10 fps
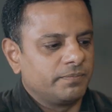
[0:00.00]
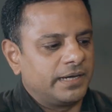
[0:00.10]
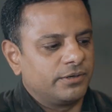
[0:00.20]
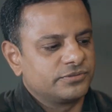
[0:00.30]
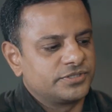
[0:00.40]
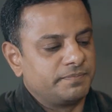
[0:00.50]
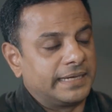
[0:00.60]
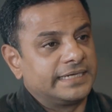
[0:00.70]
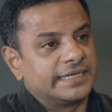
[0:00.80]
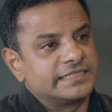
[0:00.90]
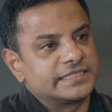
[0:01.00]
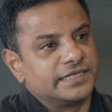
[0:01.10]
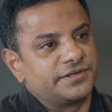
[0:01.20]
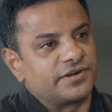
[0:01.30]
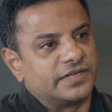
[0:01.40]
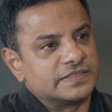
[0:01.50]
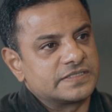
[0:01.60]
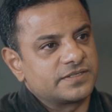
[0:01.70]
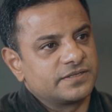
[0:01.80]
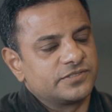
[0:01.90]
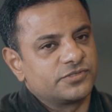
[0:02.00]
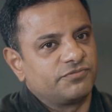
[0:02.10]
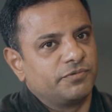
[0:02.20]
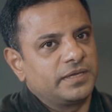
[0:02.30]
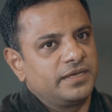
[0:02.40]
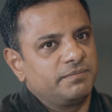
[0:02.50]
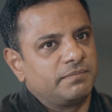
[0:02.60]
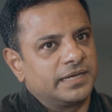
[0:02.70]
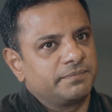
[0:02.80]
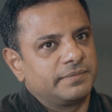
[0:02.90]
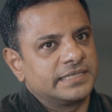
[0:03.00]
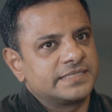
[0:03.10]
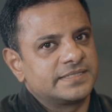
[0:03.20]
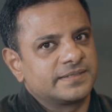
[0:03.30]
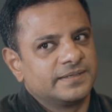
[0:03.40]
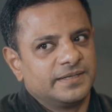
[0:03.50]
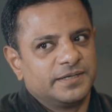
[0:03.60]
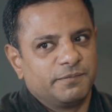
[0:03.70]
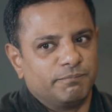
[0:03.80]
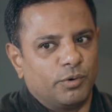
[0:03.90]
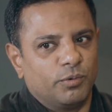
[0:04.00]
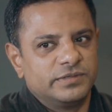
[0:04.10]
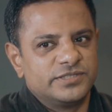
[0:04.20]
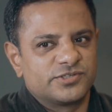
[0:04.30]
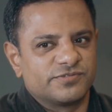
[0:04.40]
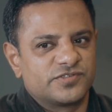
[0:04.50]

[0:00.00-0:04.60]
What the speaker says: about meditation and trance. So for me, my best moments of